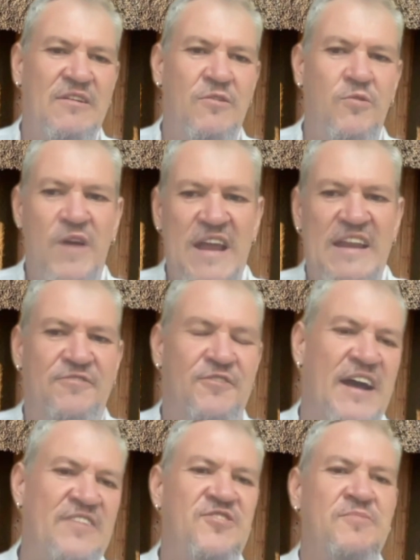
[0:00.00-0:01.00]
really for
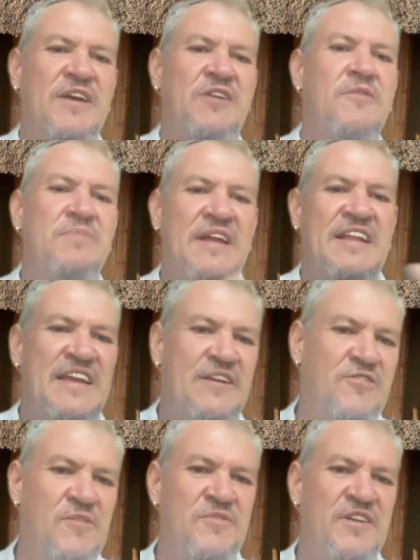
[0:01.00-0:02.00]
us to be completely in
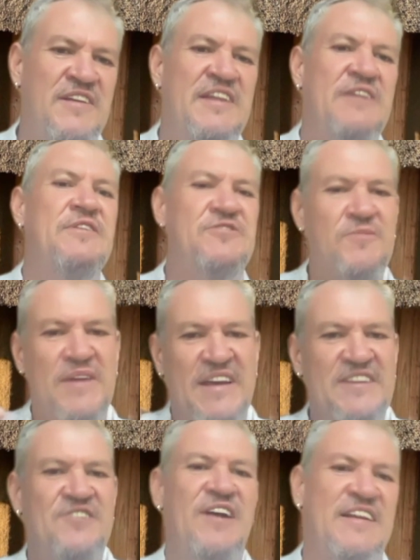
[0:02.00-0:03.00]
community we should be
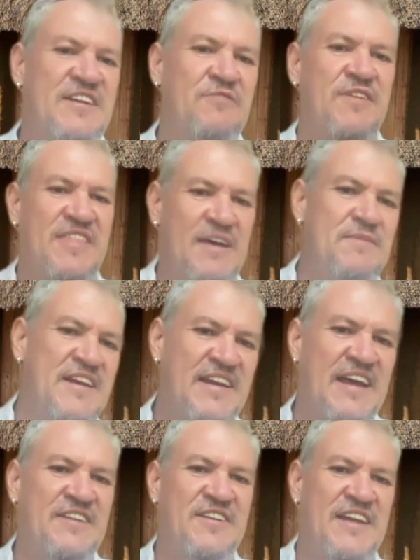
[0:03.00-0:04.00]
interacting with them in a
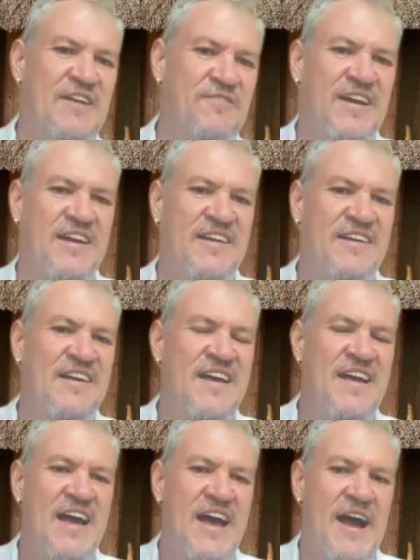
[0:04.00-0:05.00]
day-to-day way
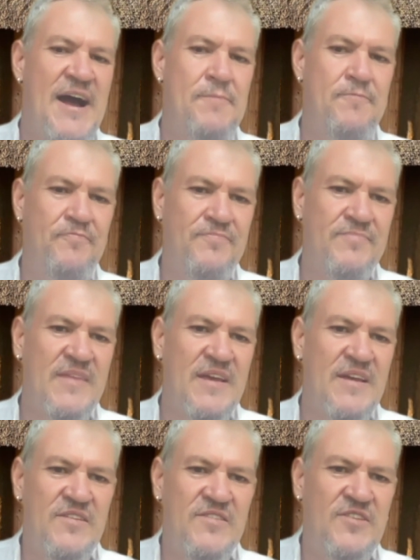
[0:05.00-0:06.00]
um,
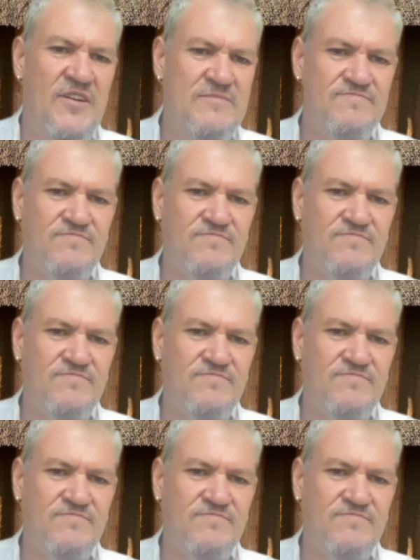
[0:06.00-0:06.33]
so